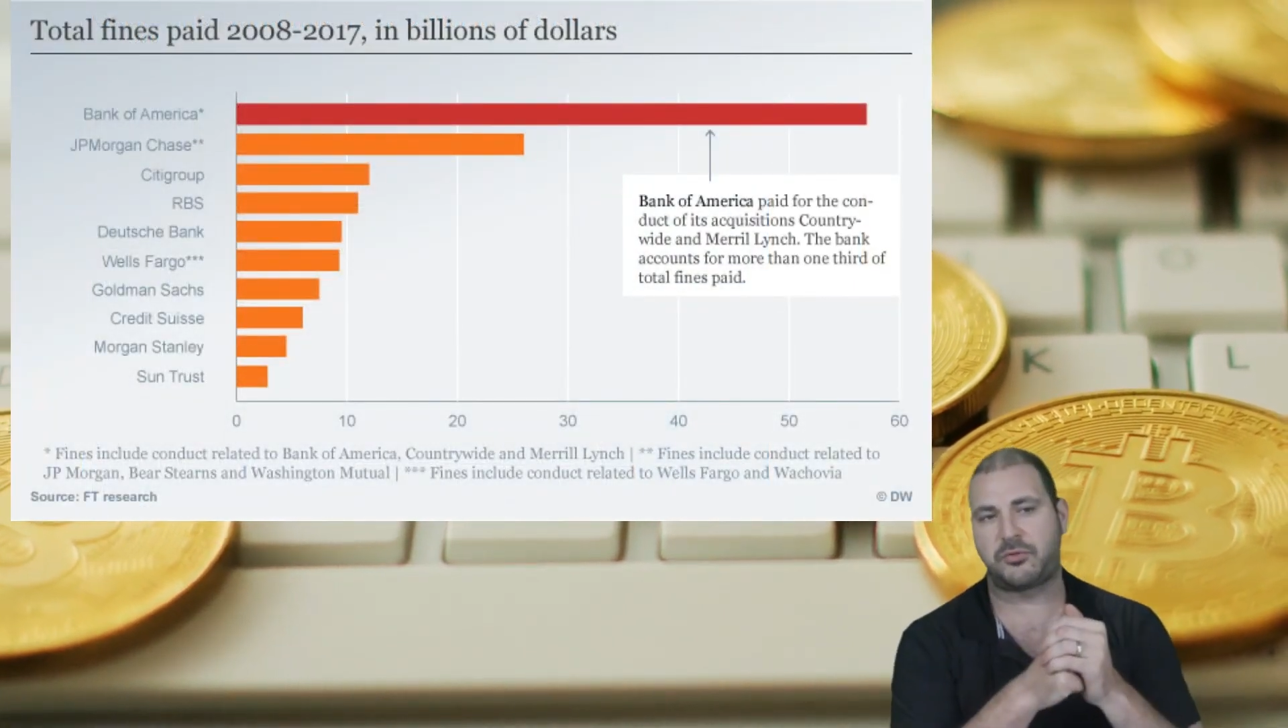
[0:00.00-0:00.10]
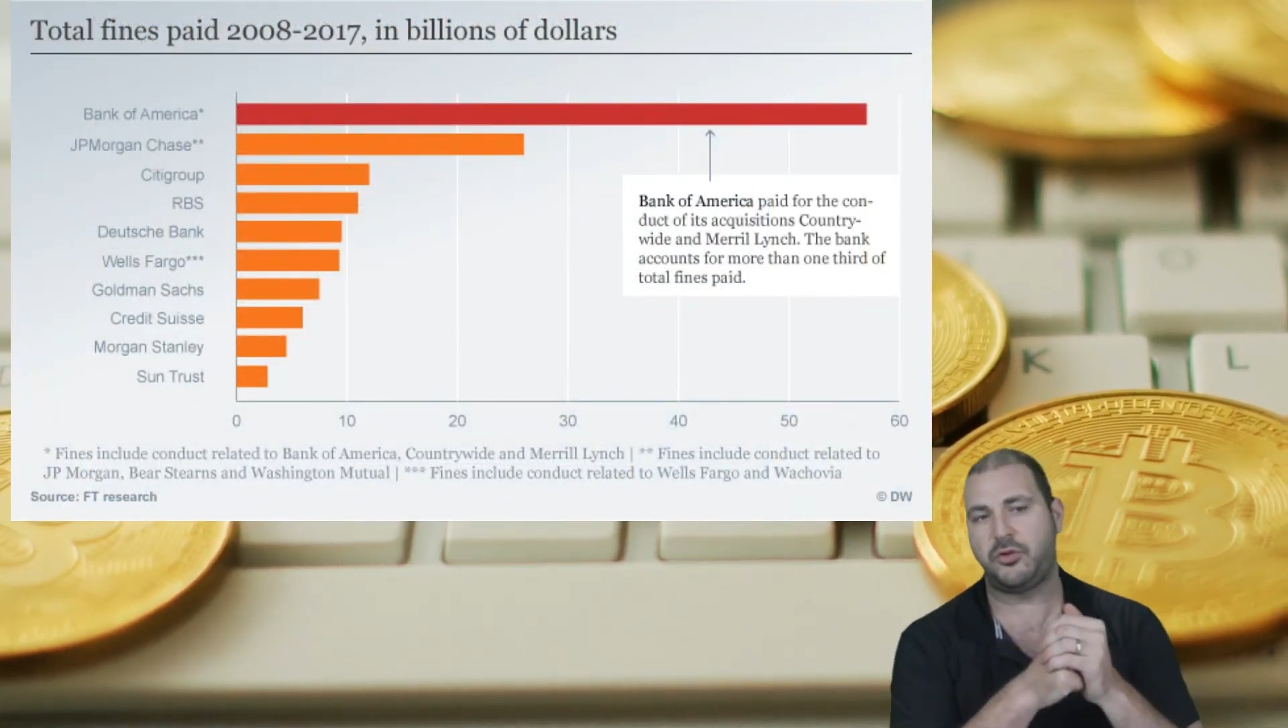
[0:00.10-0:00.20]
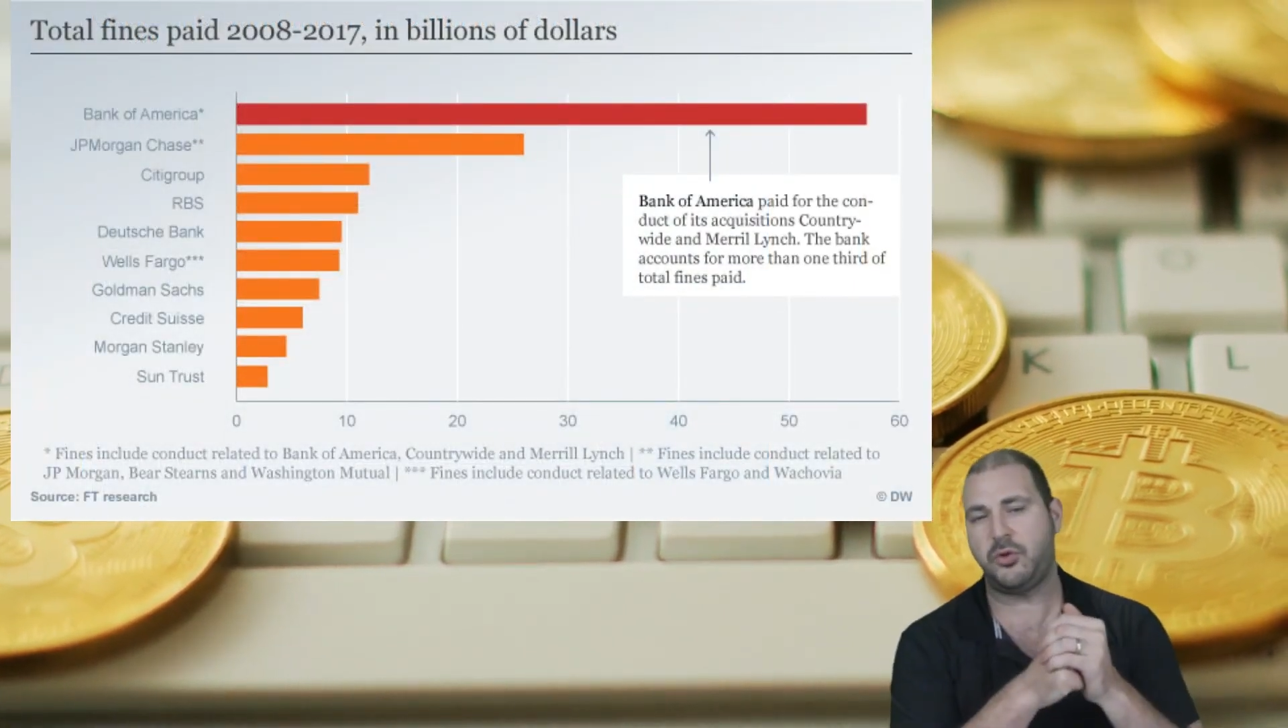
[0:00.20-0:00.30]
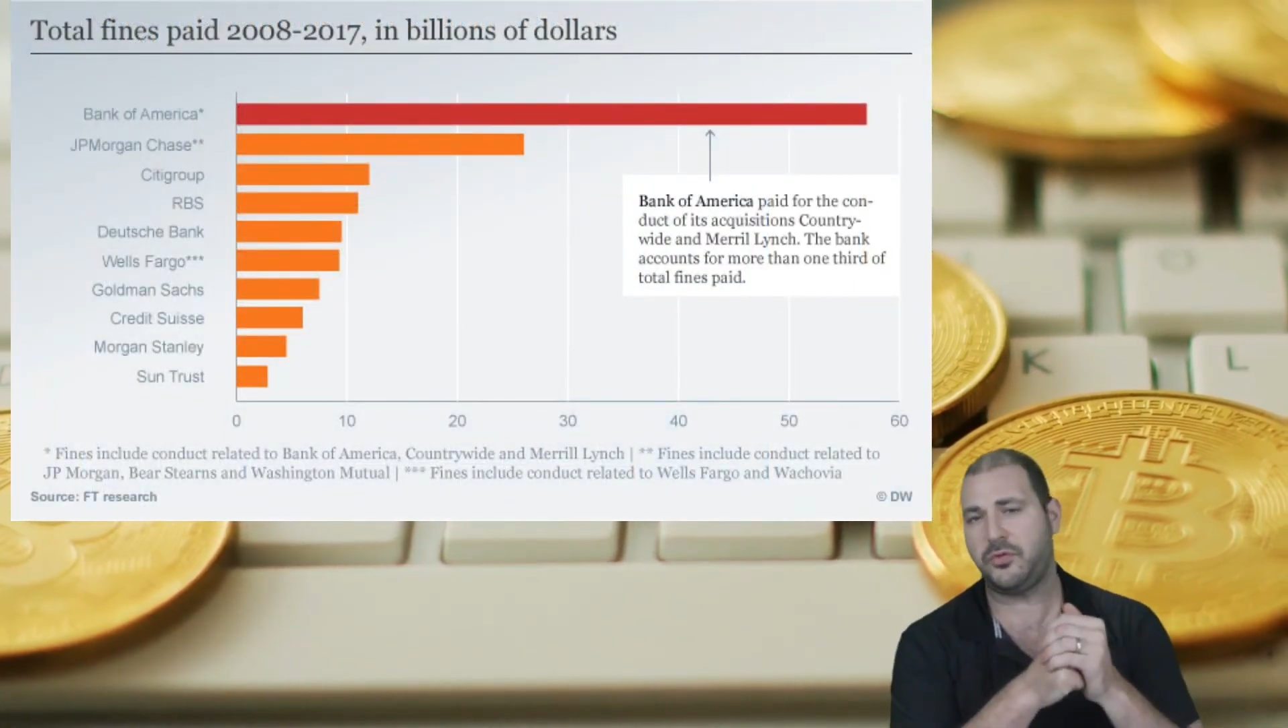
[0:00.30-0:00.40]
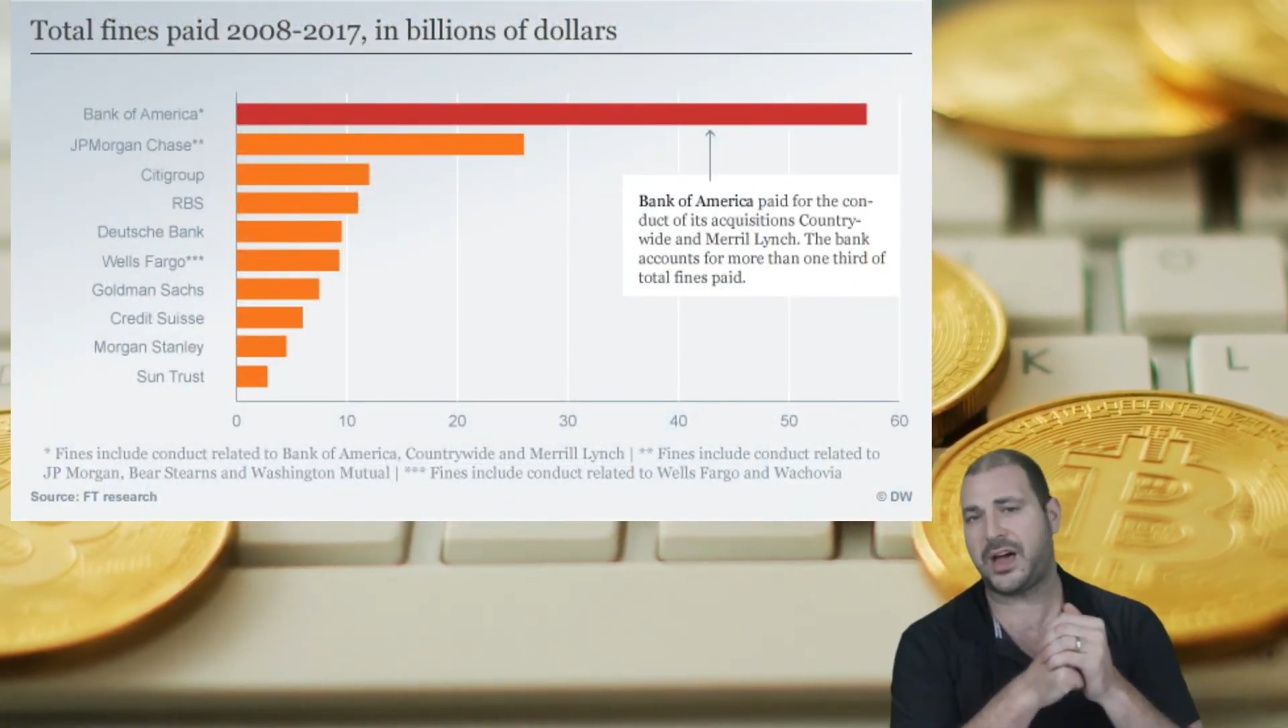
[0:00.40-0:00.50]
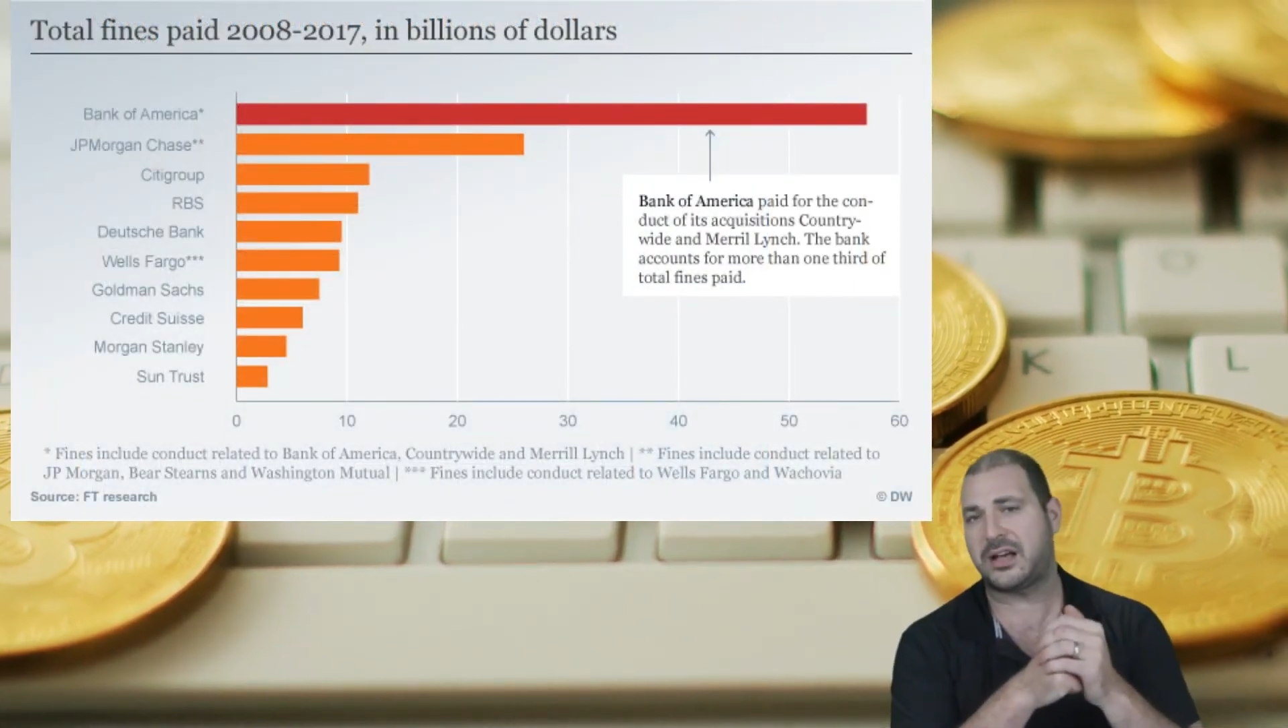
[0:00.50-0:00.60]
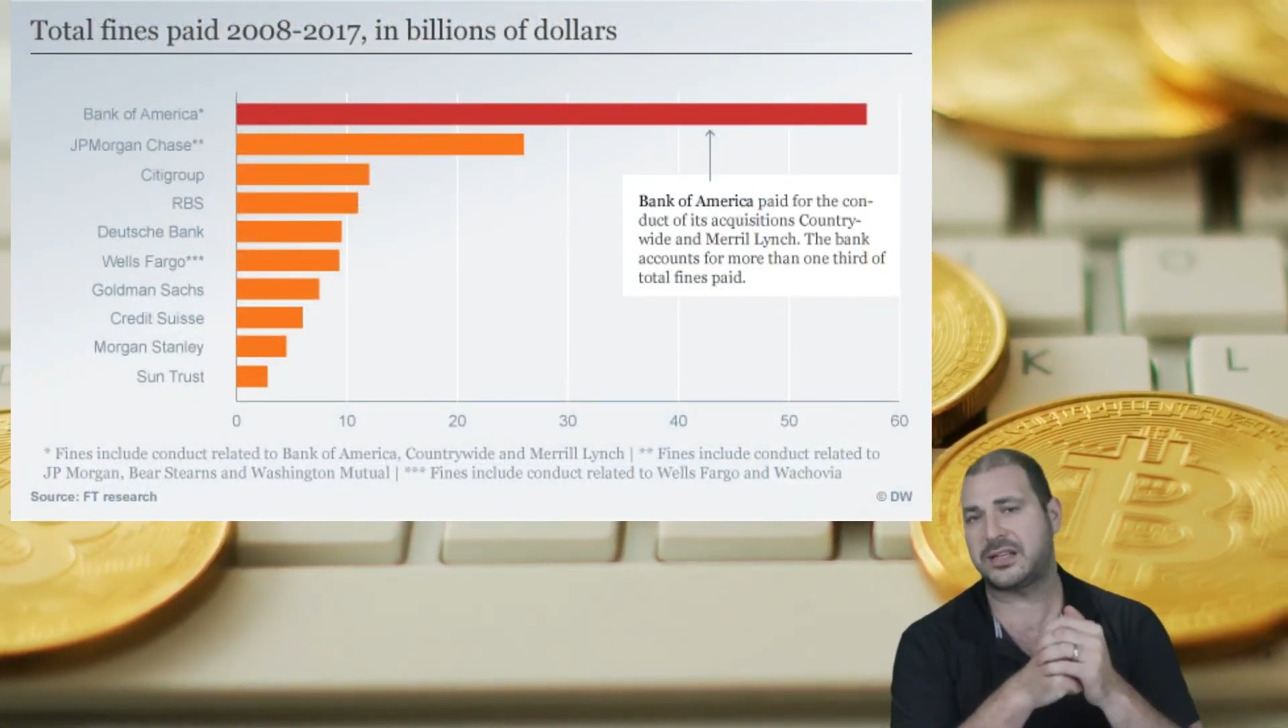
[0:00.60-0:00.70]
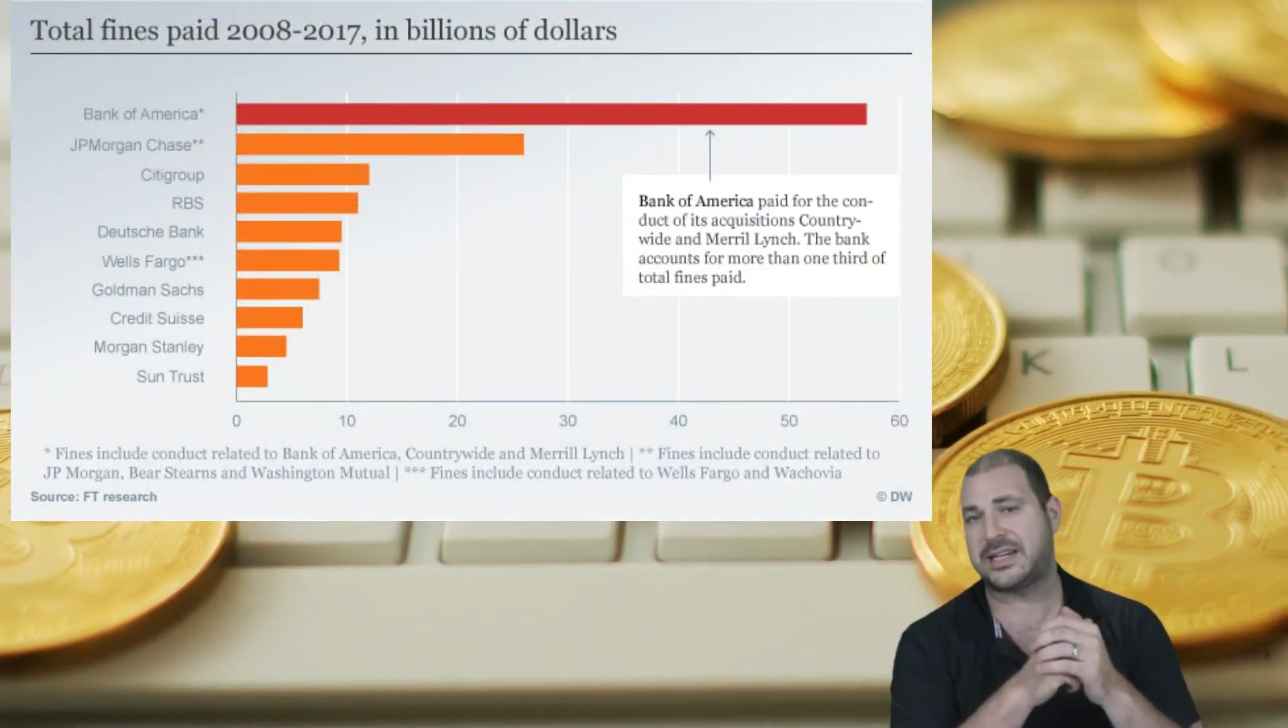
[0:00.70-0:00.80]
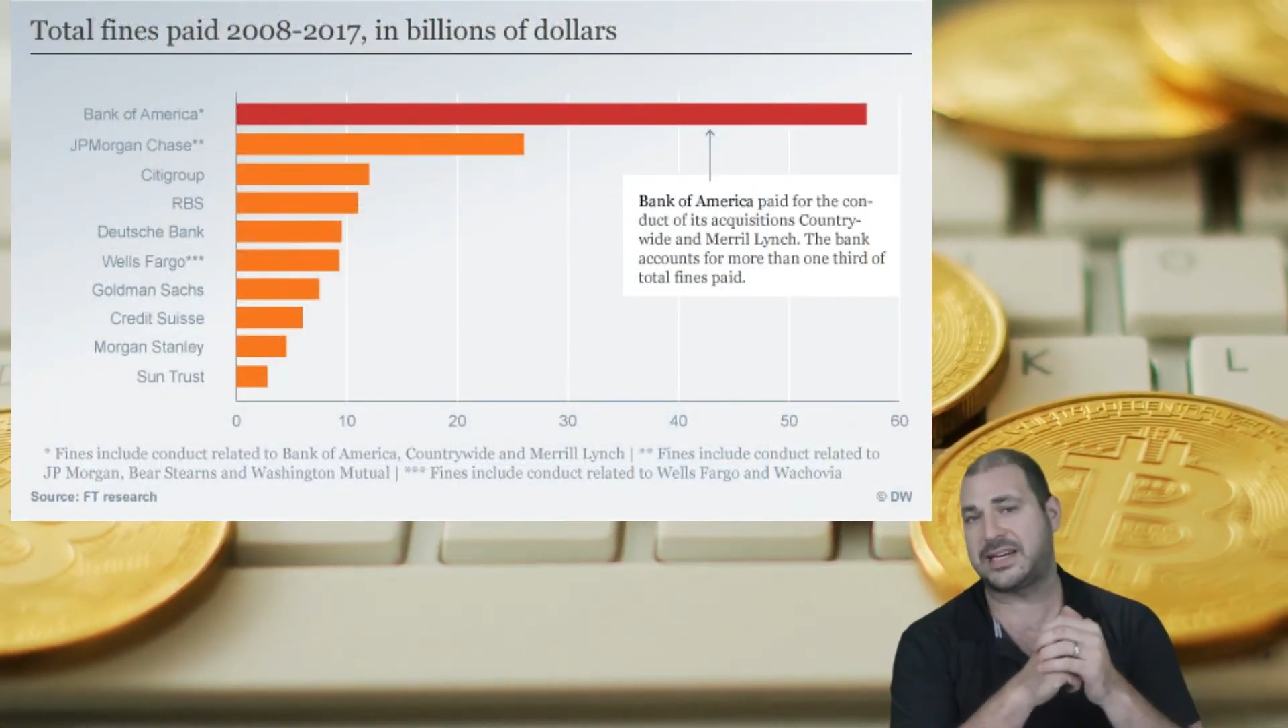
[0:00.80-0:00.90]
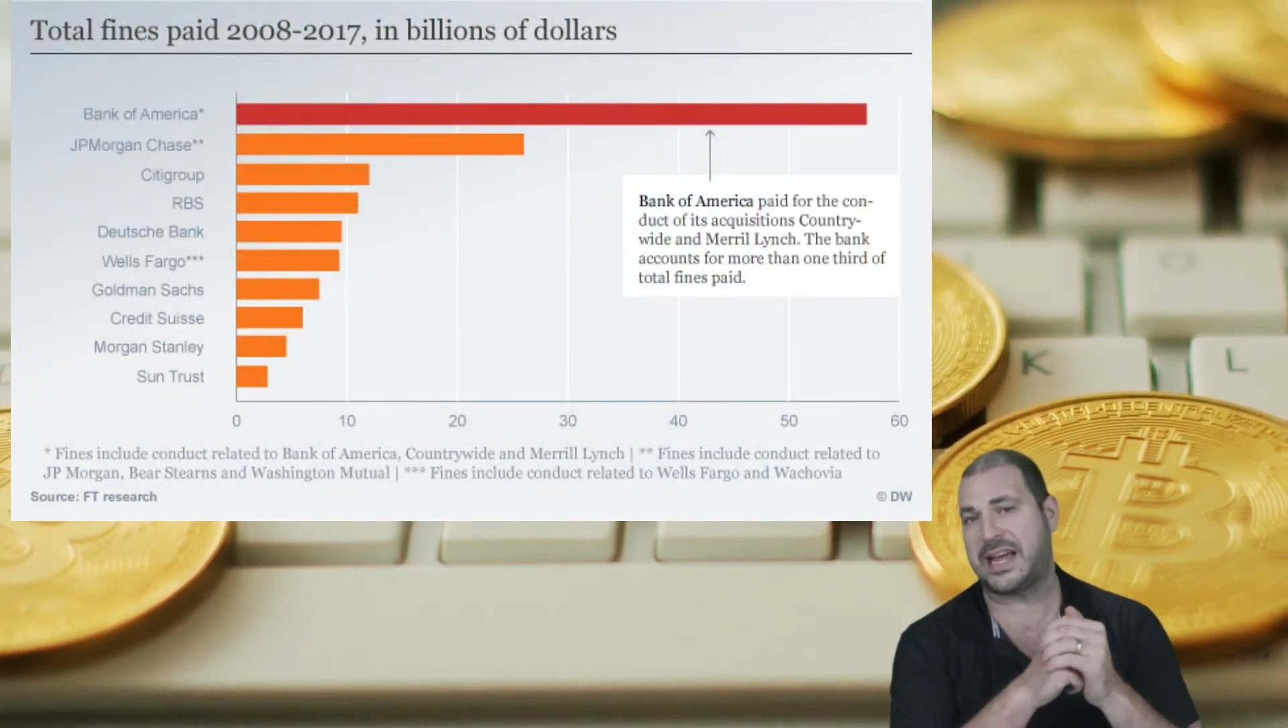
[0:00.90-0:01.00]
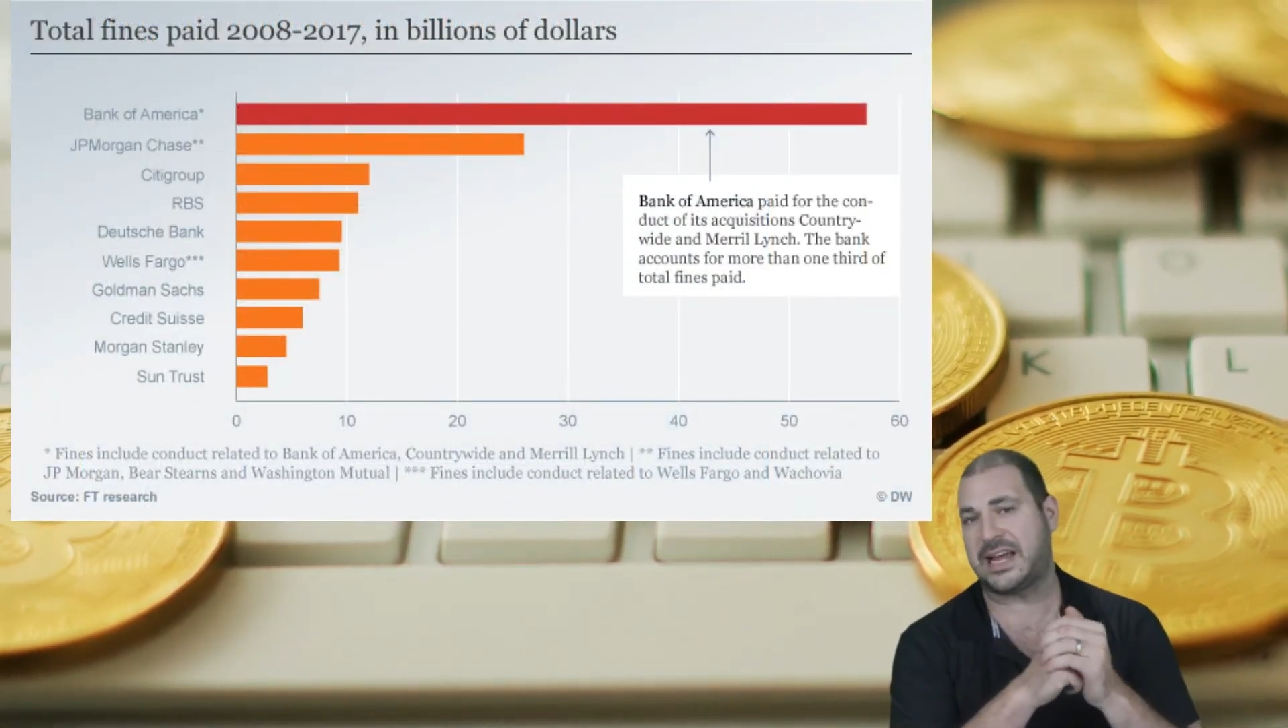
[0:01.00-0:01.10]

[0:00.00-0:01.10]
2008 to